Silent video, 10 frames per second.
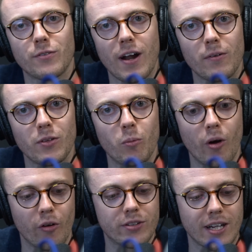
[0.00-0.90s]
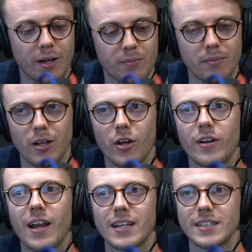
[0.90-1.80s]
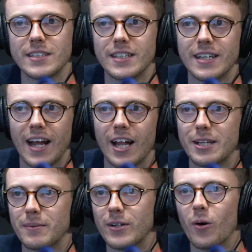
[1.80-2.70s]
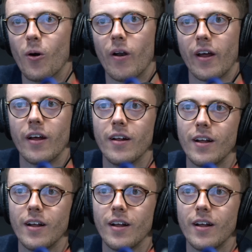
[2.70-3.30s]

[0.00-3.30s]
around the world to help them learn lessons and get them in order.